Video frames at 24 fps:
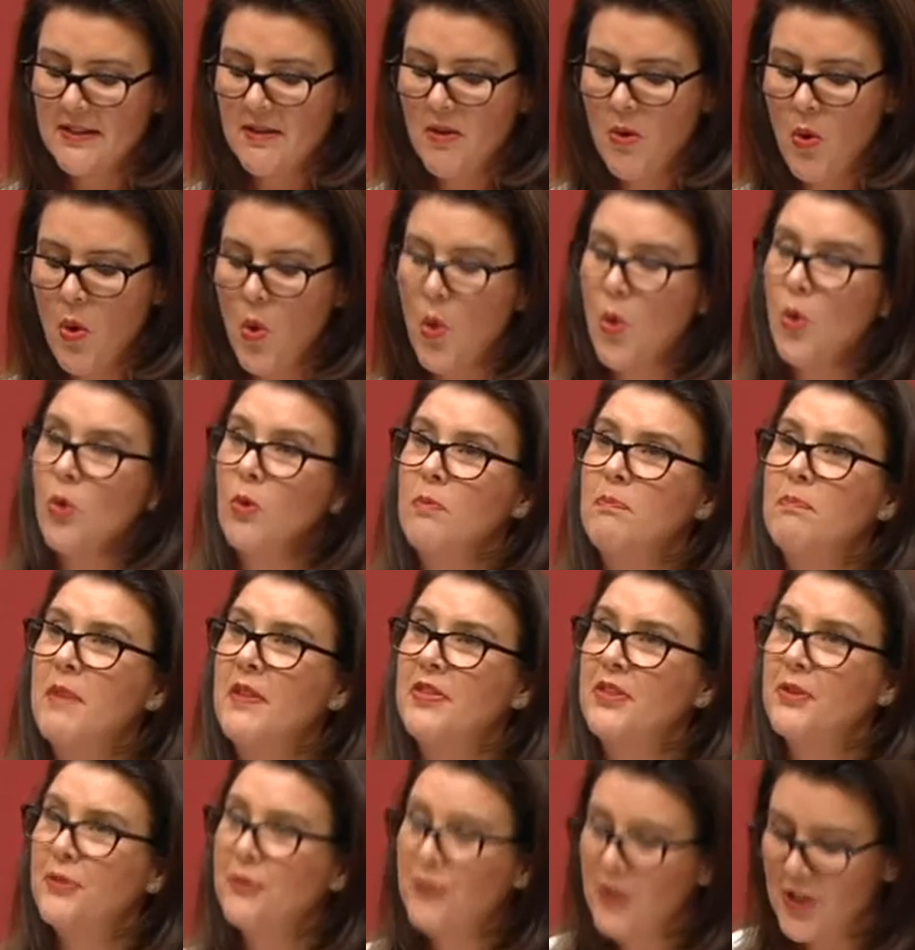all but
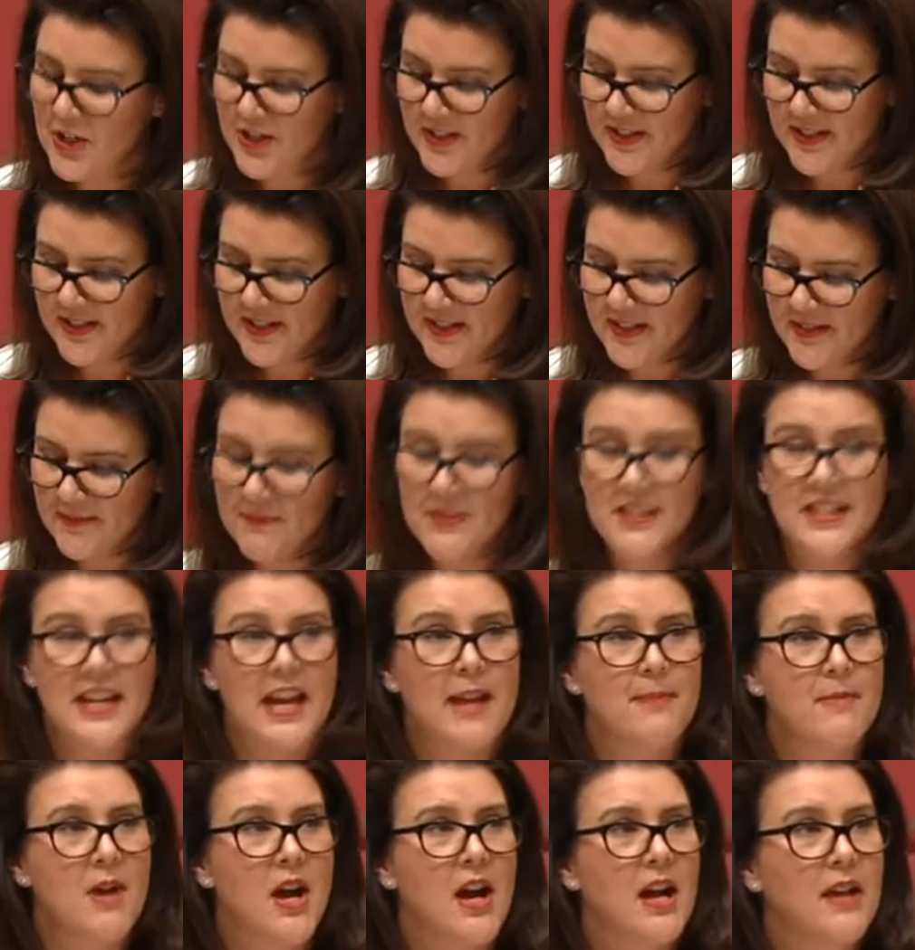the first,
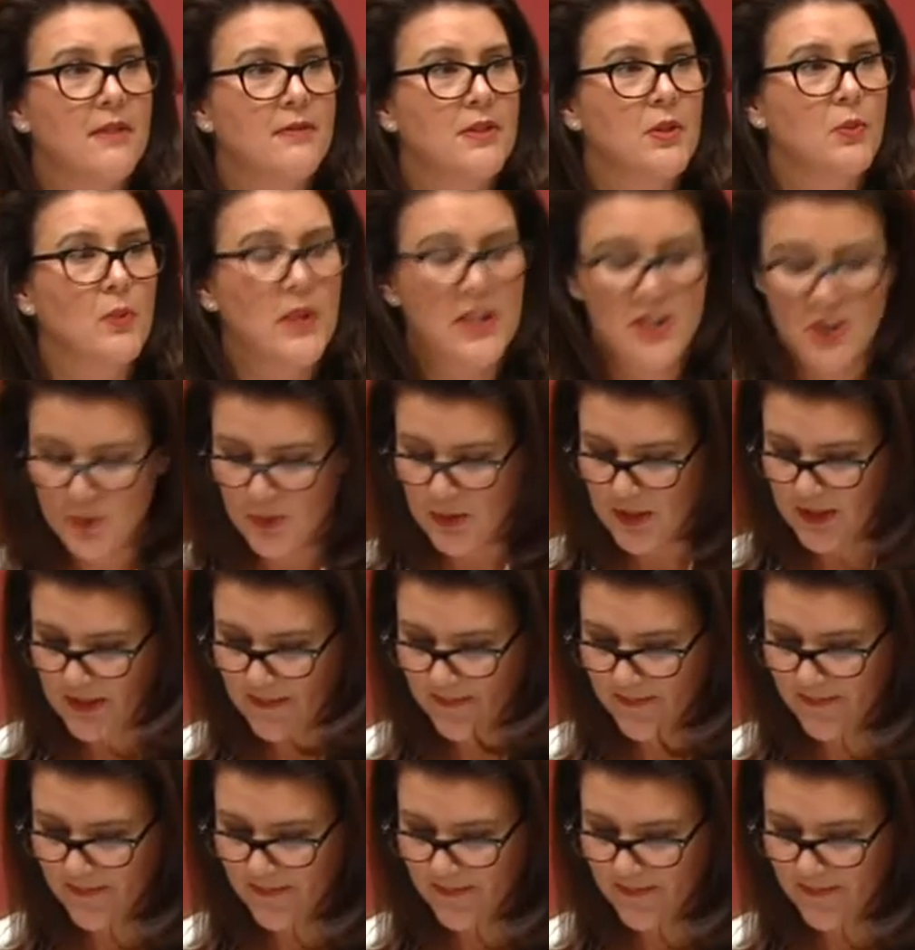Dame Ivy Wedgwood.